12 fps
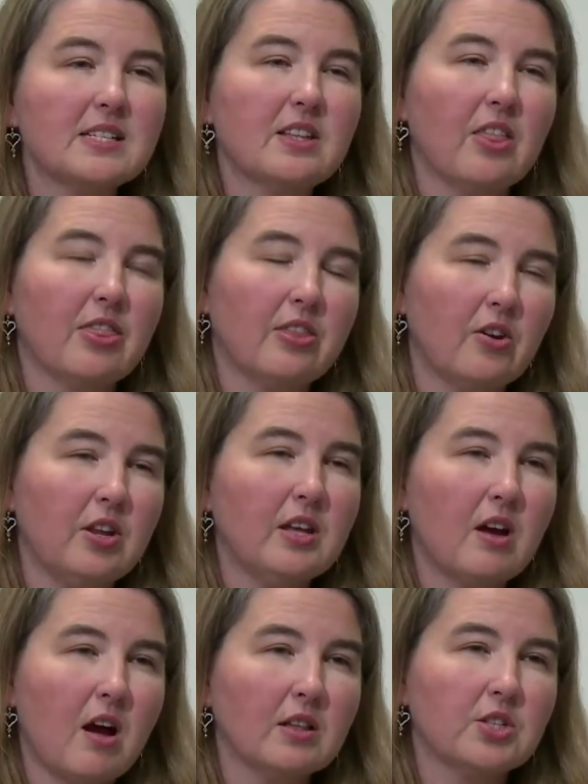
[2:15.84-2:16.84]
than 30
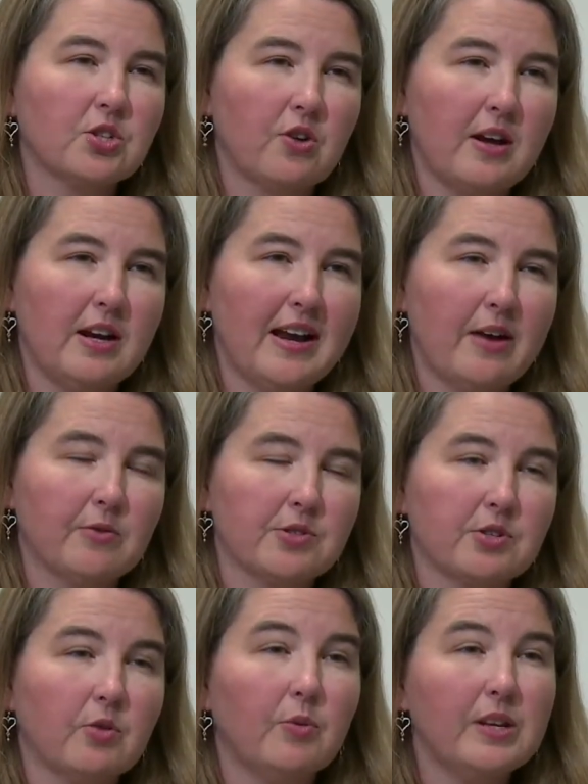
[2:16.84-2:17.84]
college credit hours,
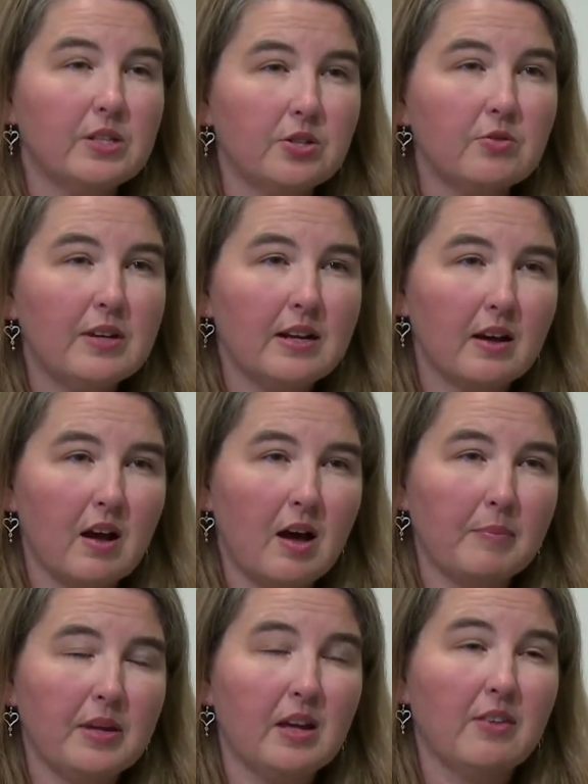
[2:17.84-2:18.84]
we do need a
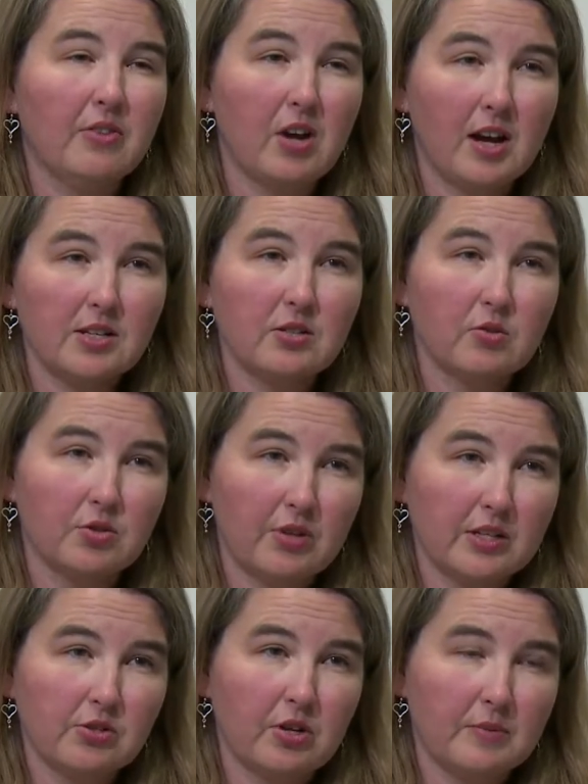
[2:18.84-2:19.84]
copy of your high school
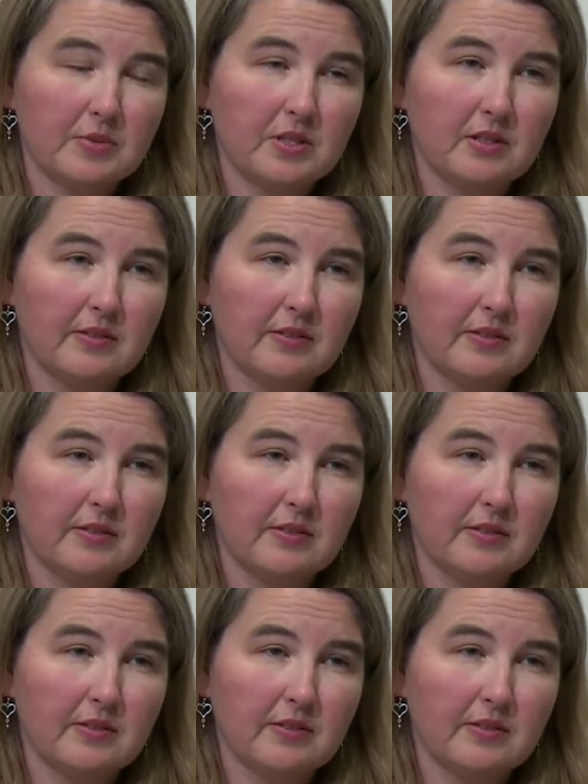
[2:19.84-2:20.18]
transcripts.